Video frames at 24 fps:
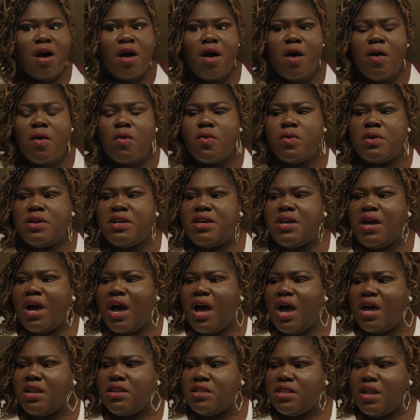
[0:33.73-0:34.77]
Oh
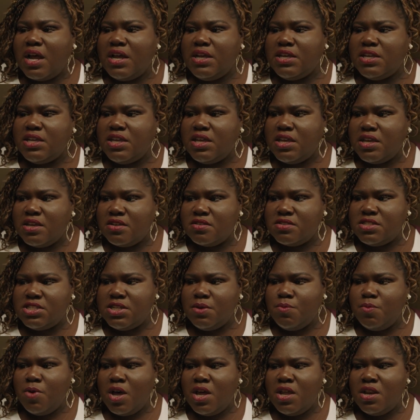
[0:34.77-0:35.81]
God, did I kill
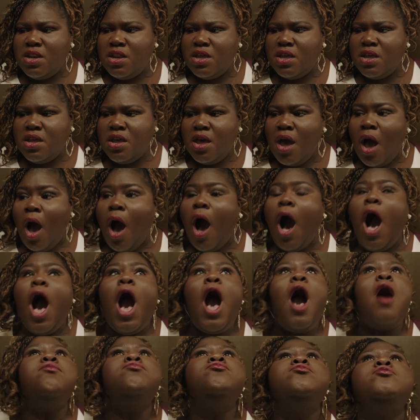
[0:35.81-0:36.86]
someone?
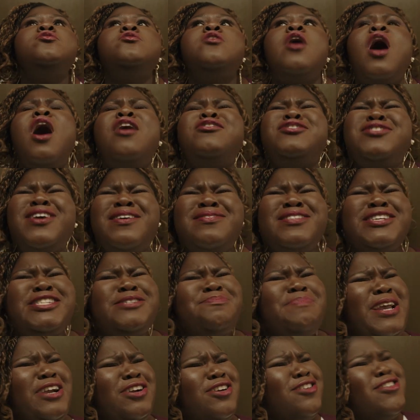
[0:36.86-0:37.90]
Oh no, do I have
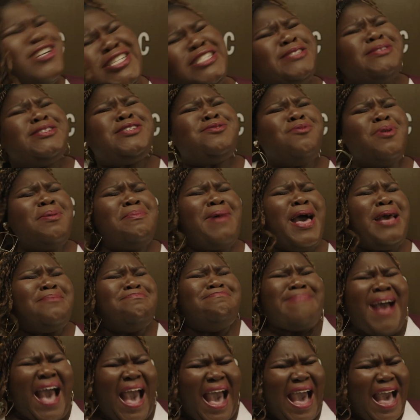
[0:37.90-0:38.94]
to spend Christmas with
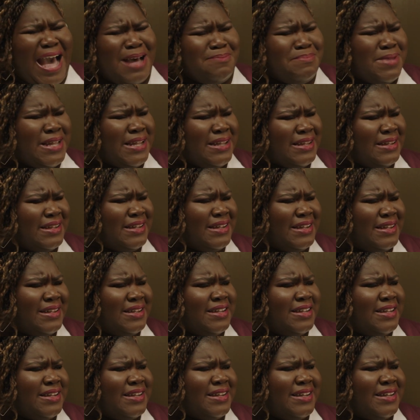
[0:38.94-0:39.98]
my mom? Did you
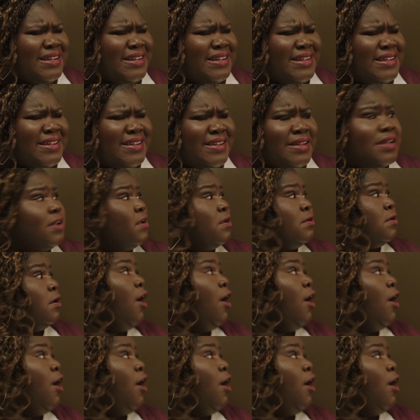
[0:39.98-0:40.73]
say kill?